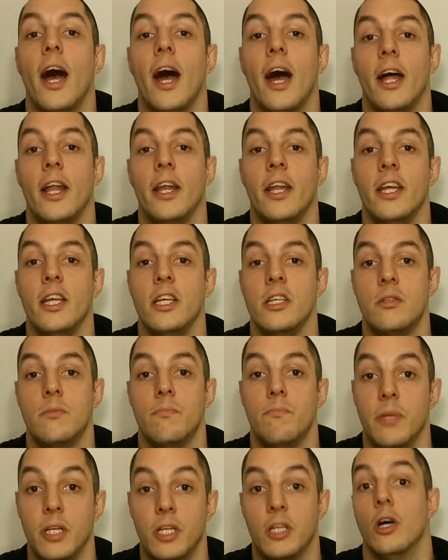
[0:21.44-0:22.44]
and
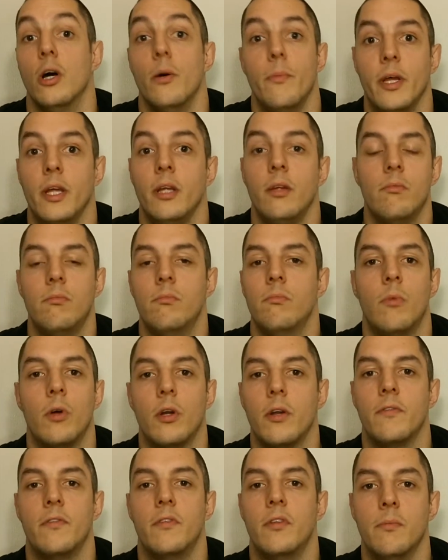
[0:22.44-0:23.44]
his becoming
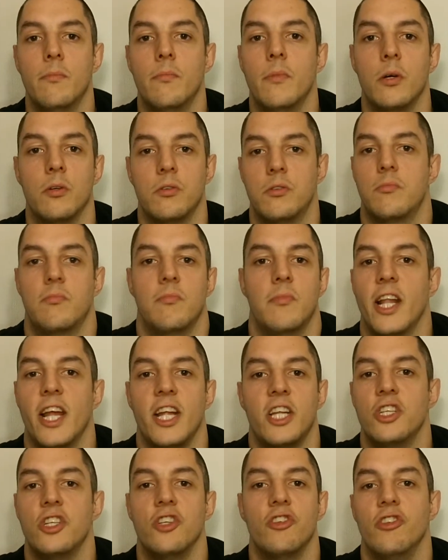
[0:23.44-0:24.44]
one of the most
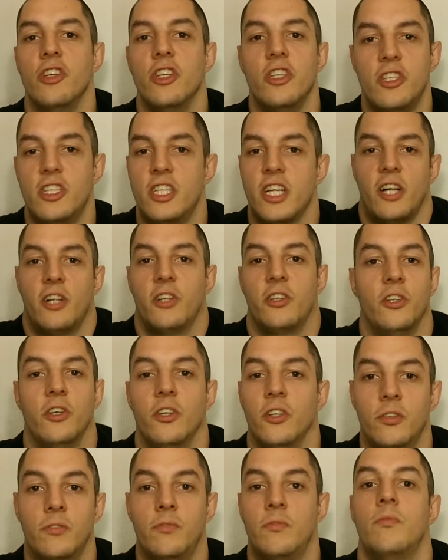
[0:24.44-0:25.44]
legendary
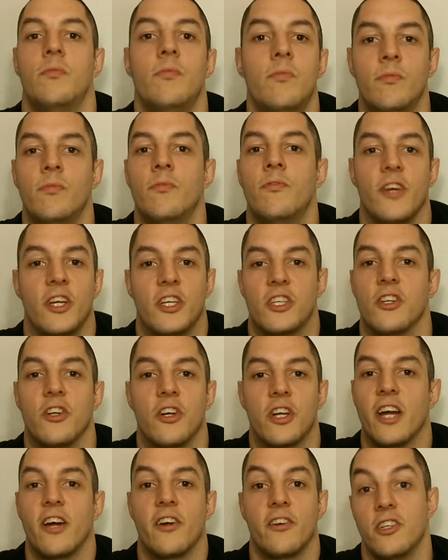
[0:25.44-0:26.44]
childhood
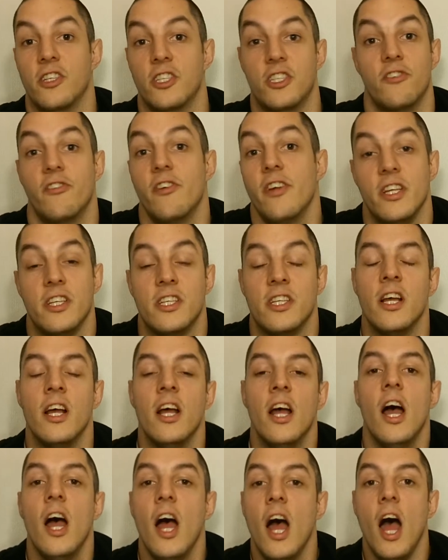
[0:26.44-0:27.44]
fictional characters there is.
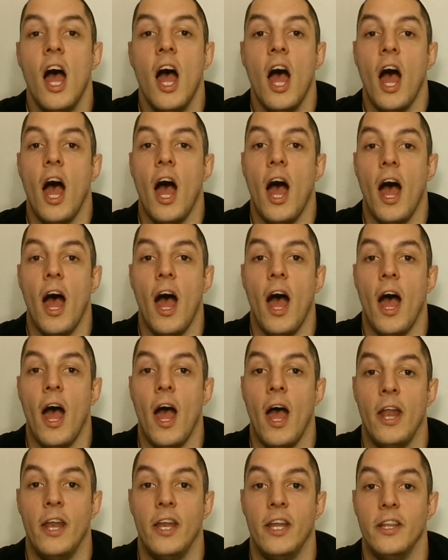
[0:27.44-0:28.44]

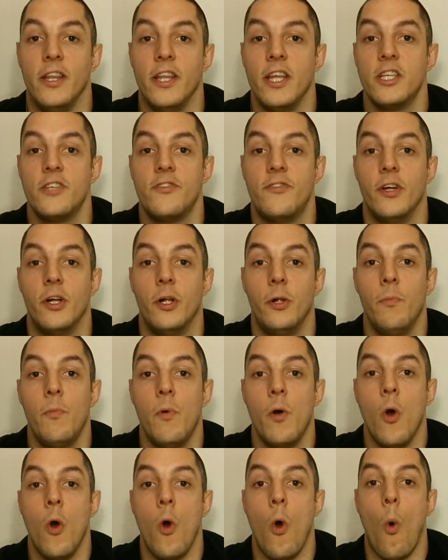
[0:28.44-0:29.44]
And in this
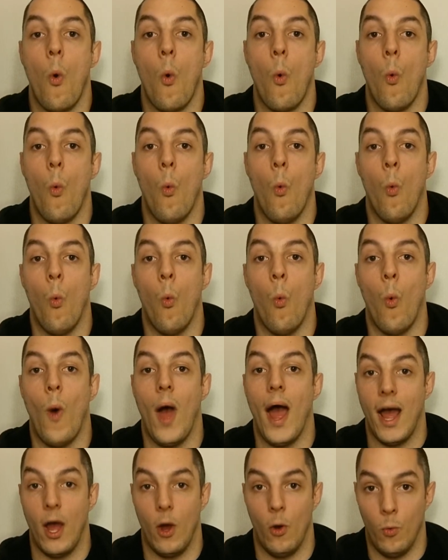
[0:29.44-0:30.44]
film,
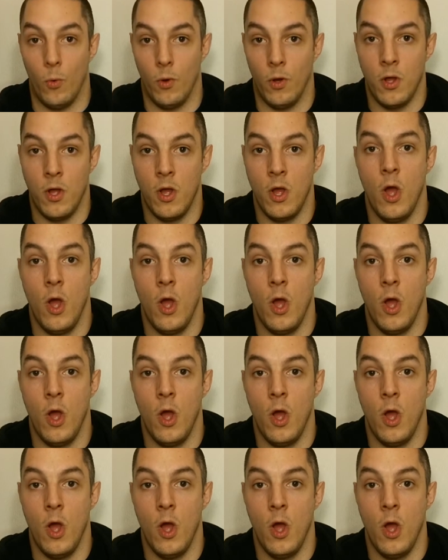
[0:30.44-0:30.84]
wow,